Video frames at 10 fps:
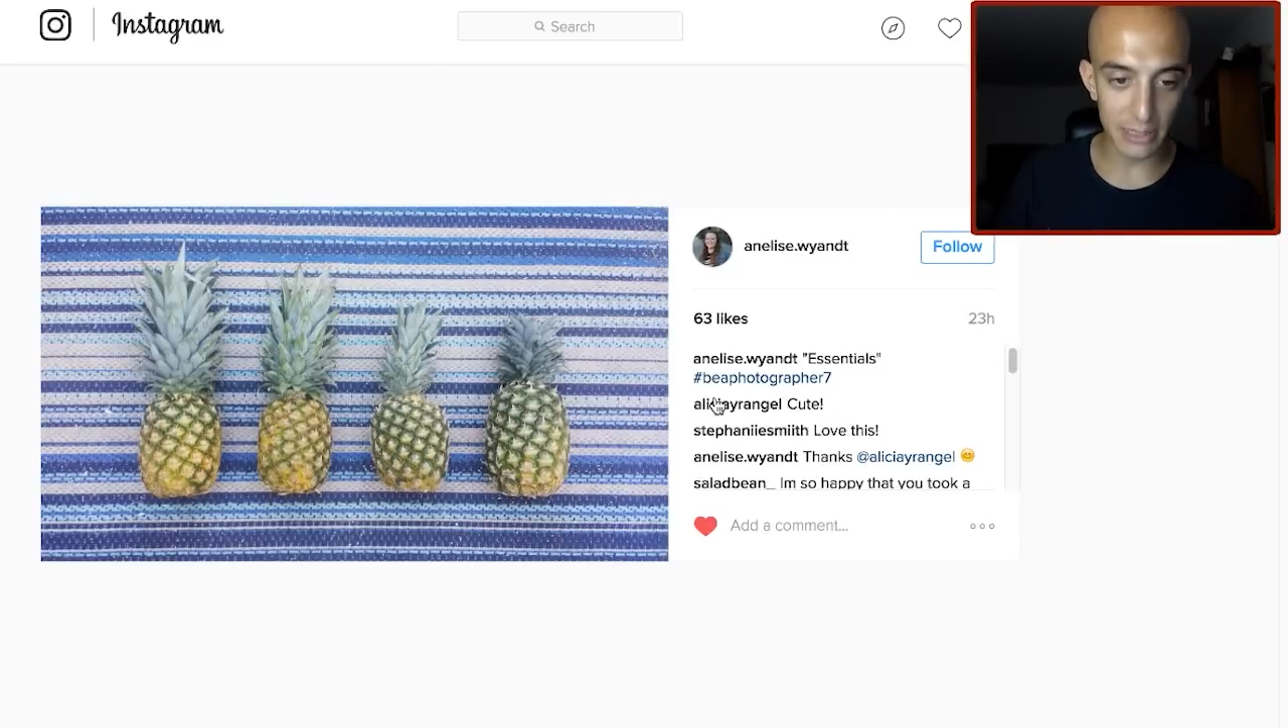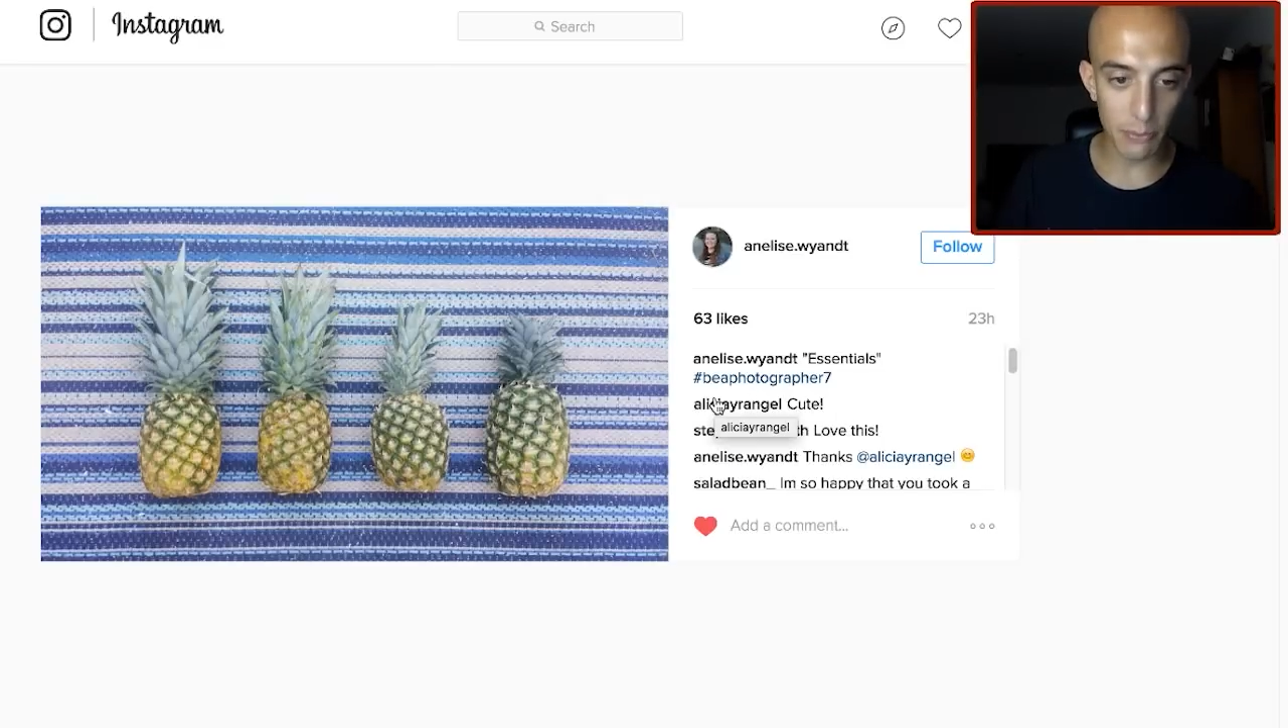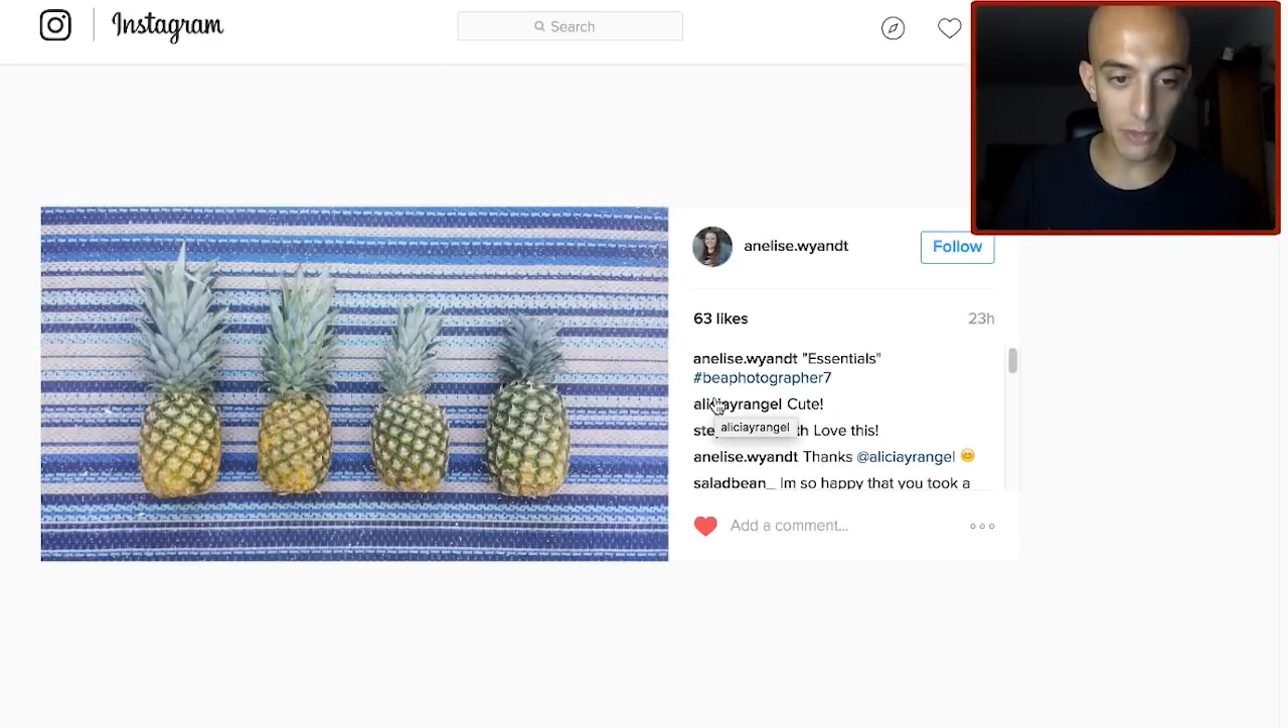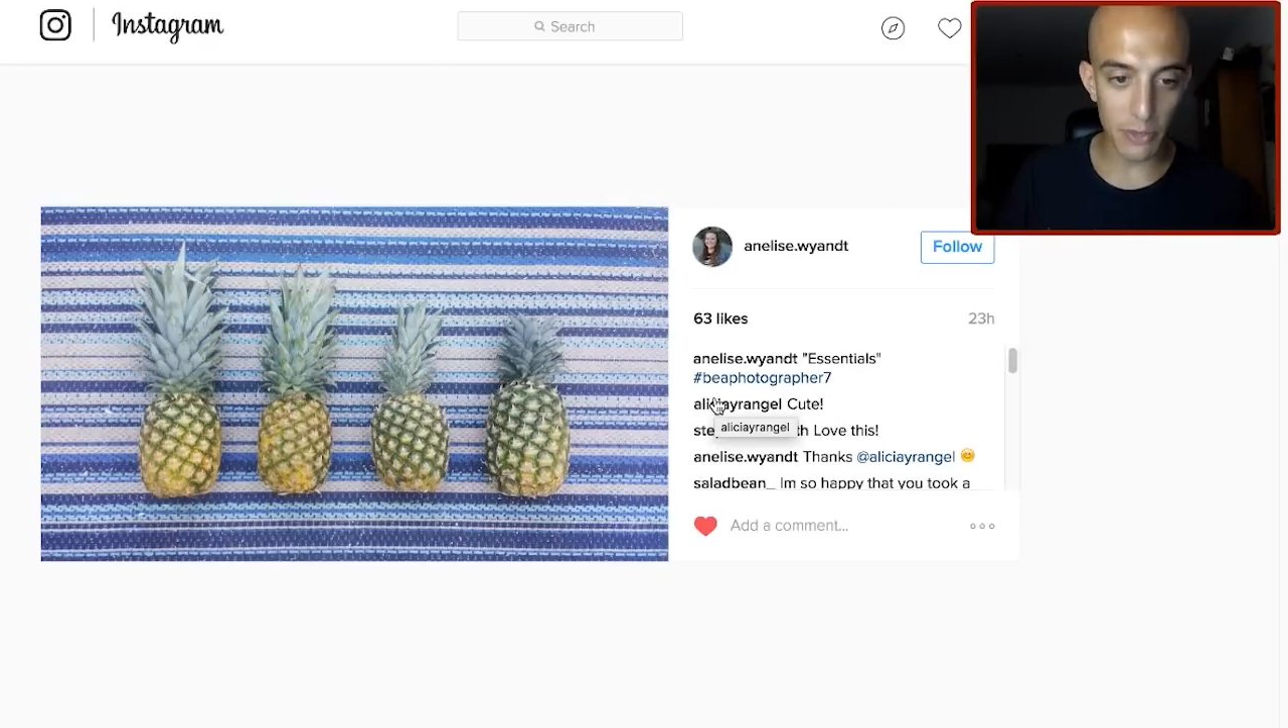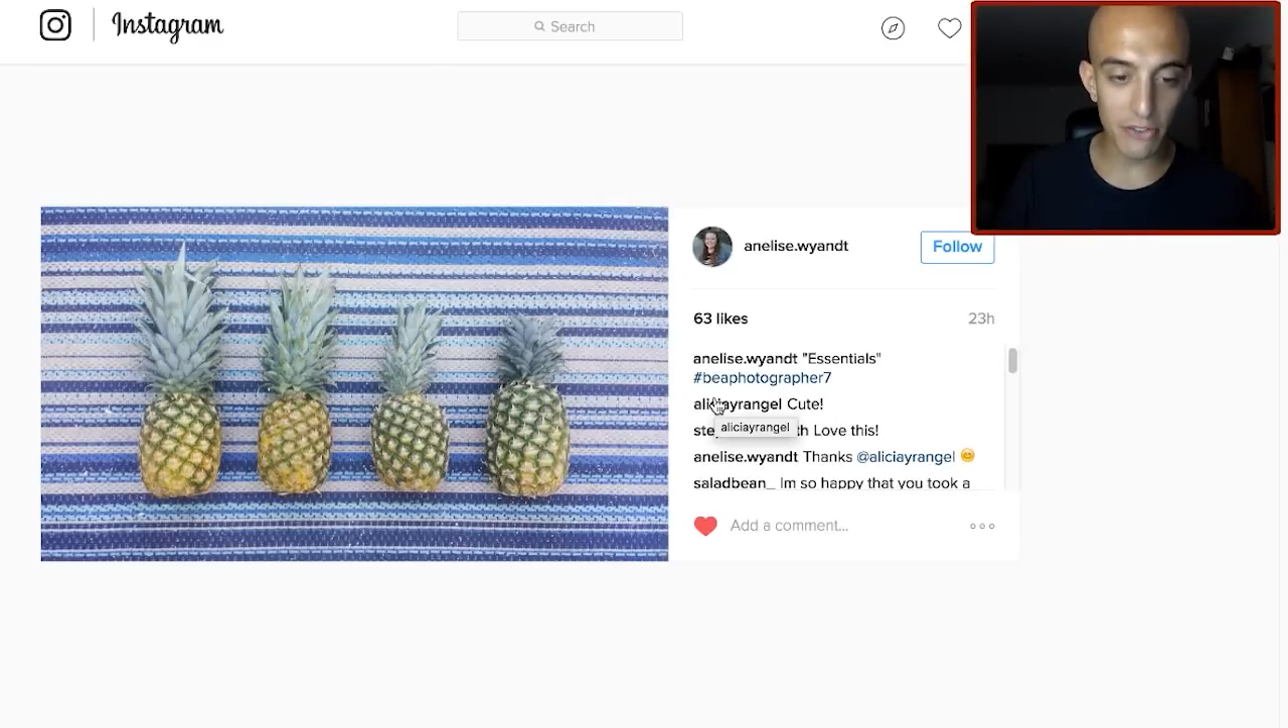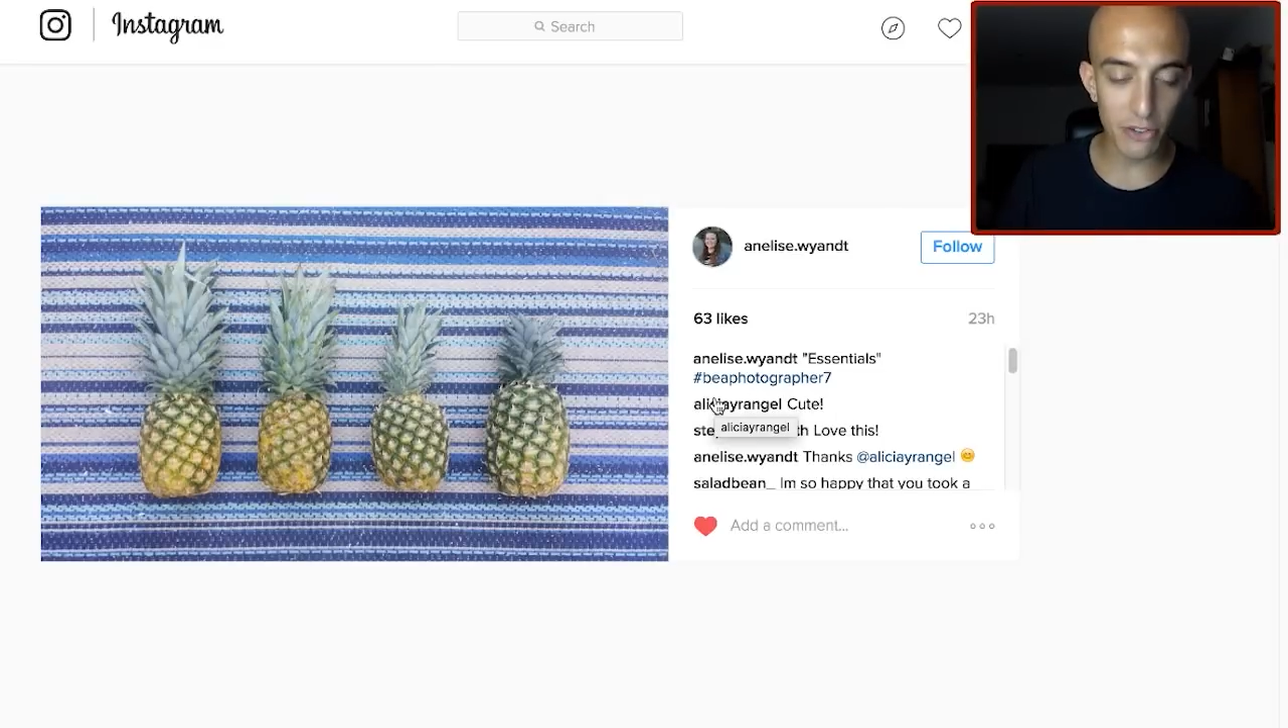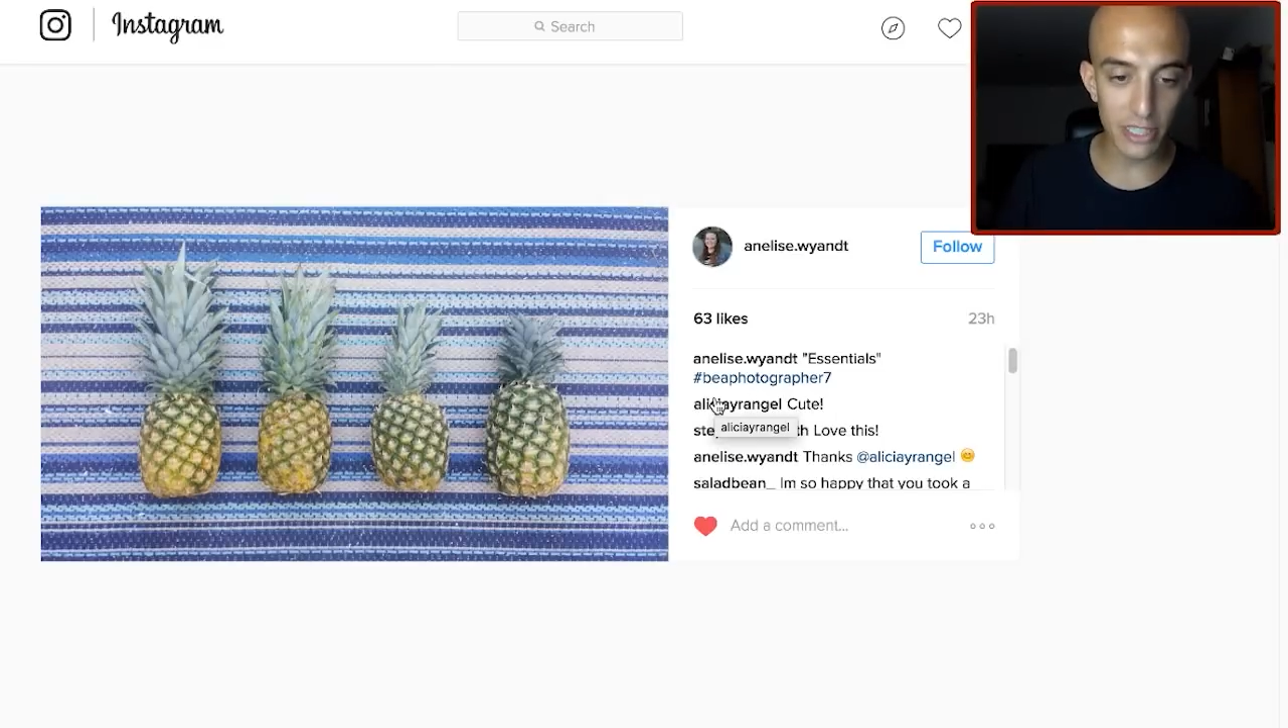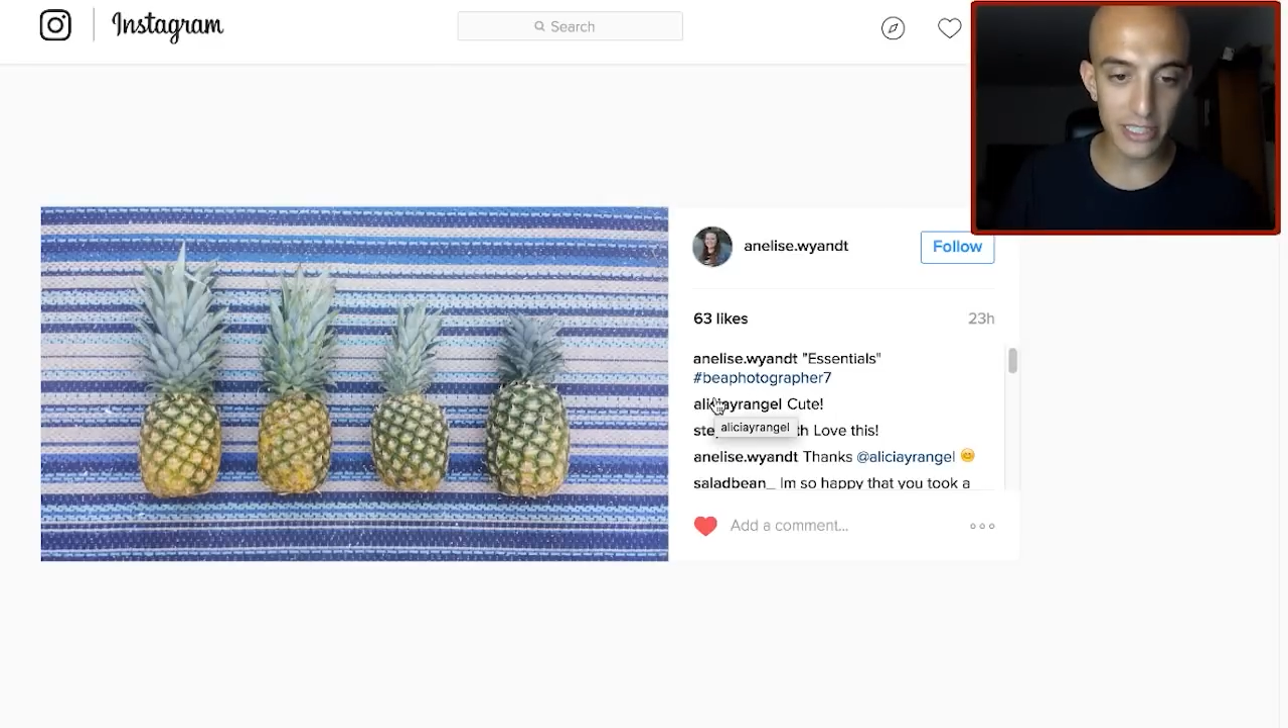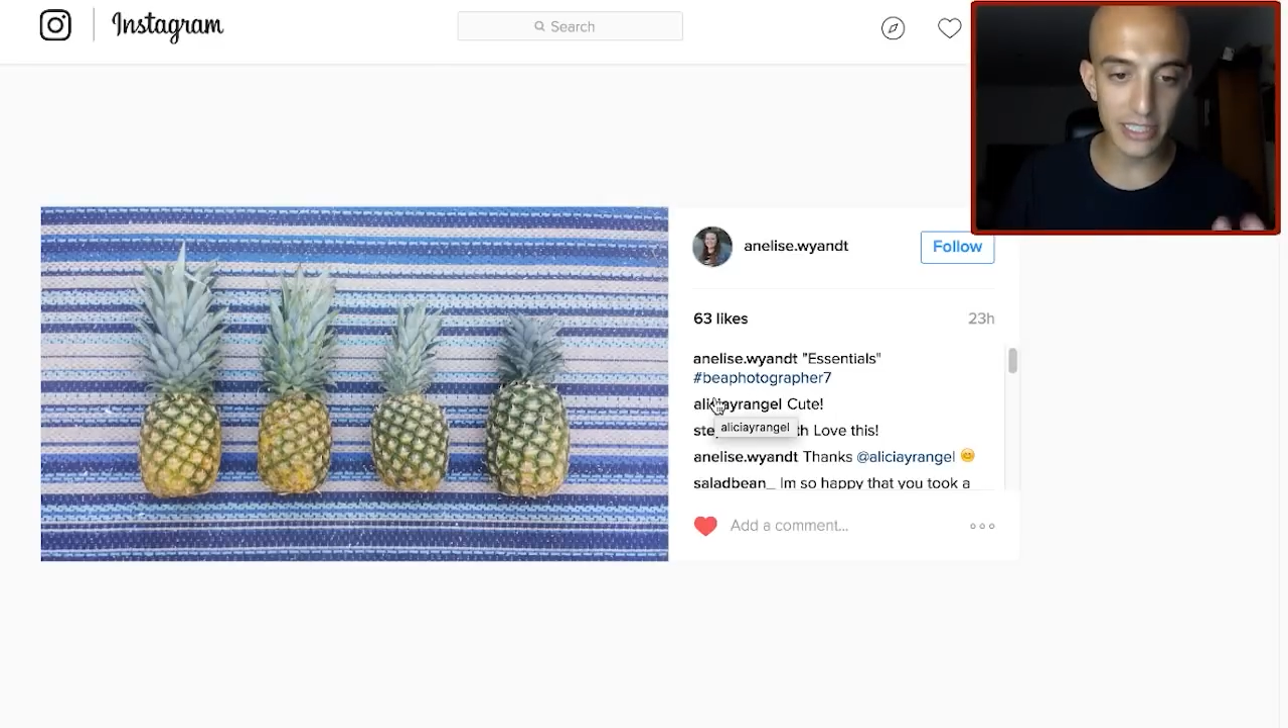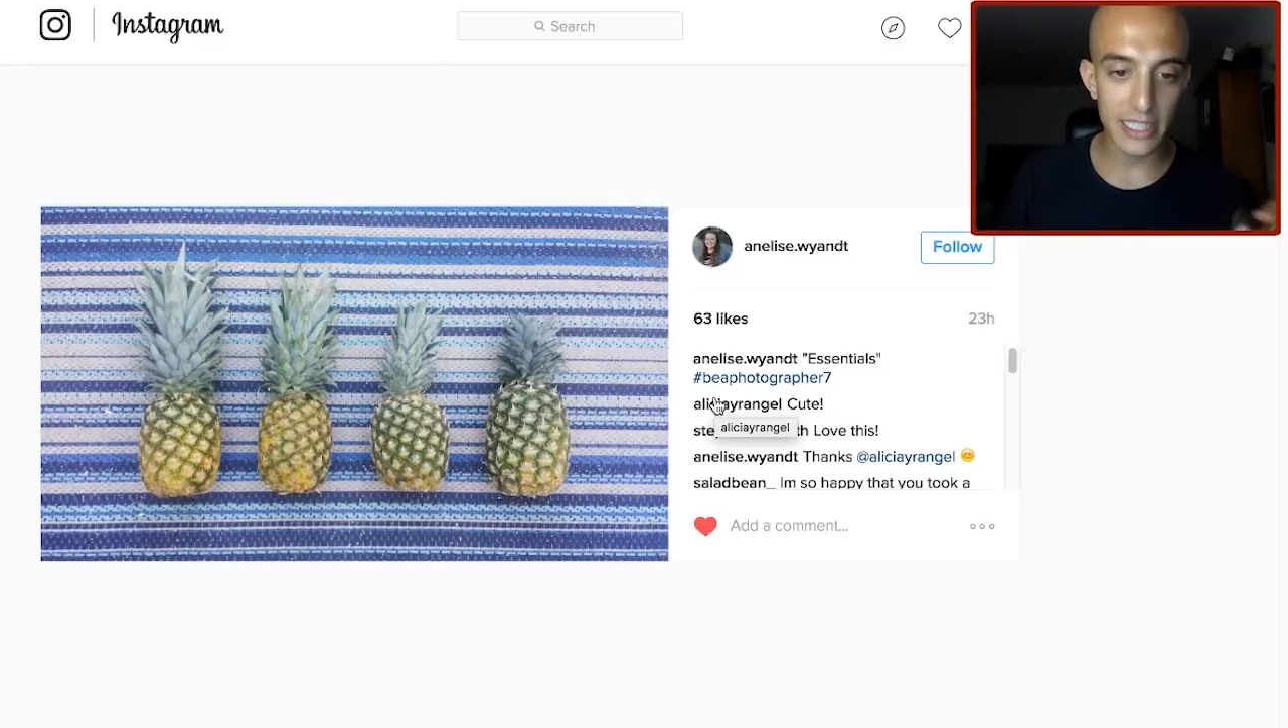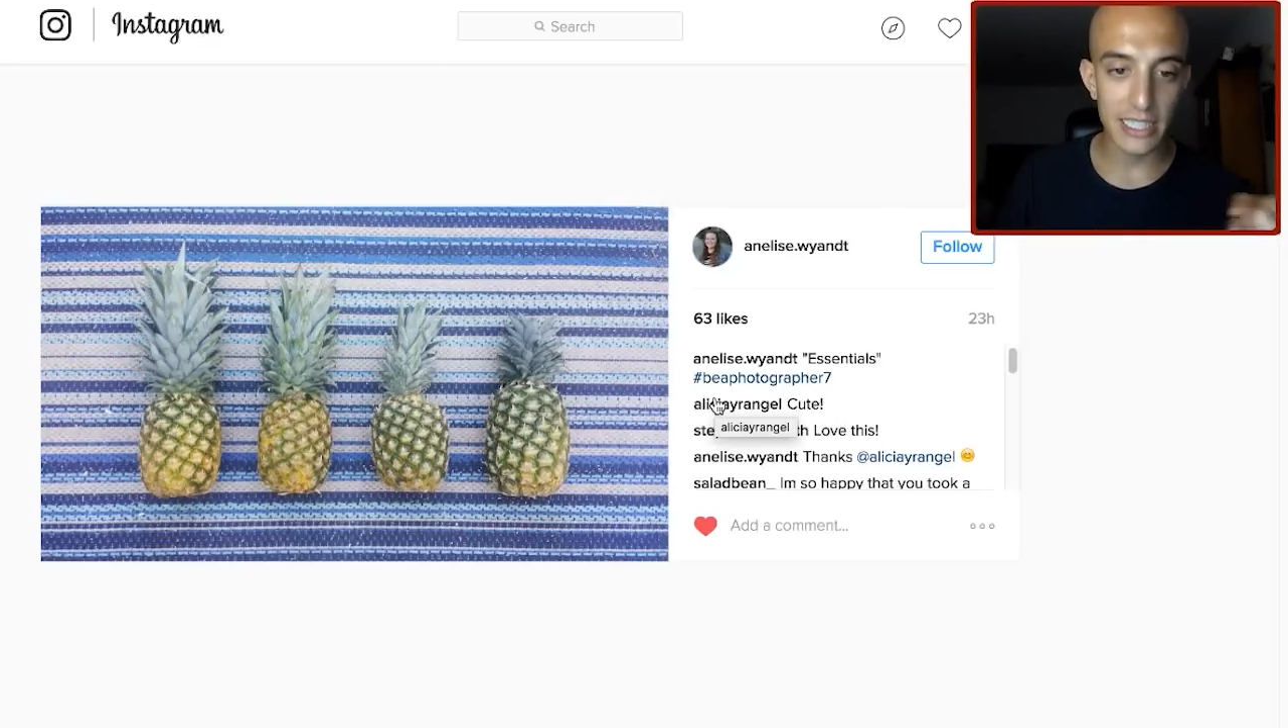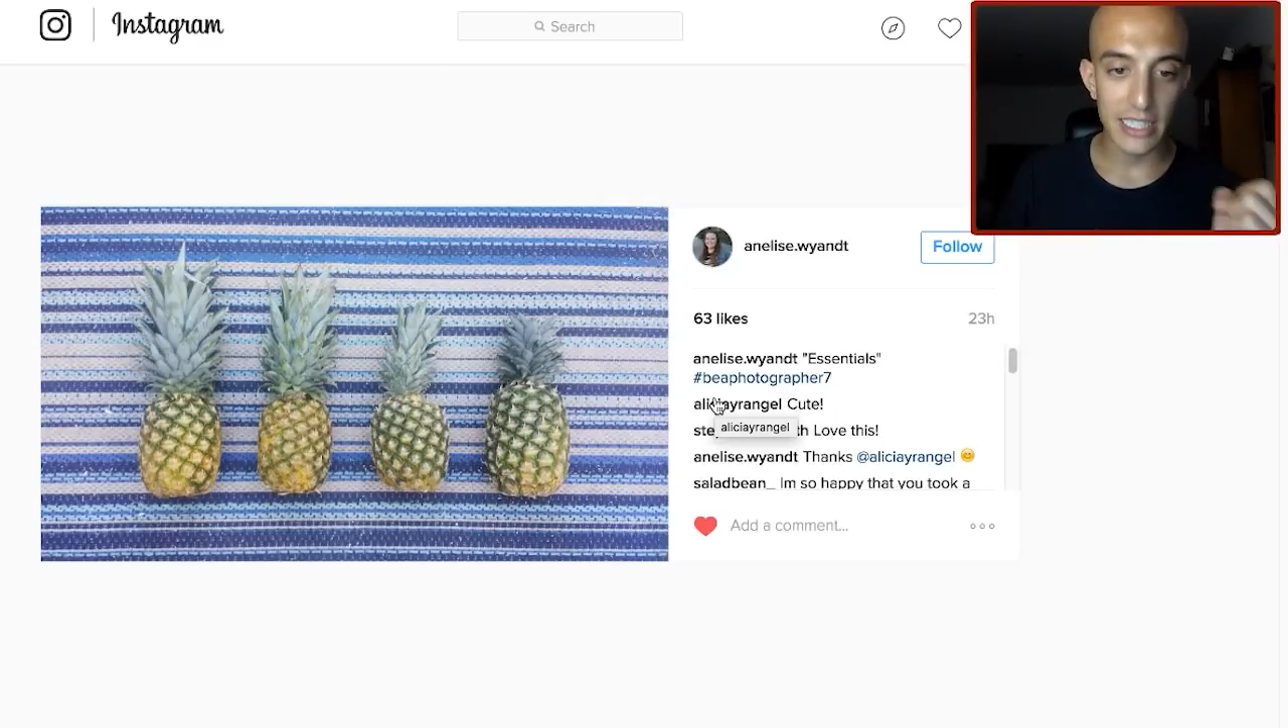but whatever it is,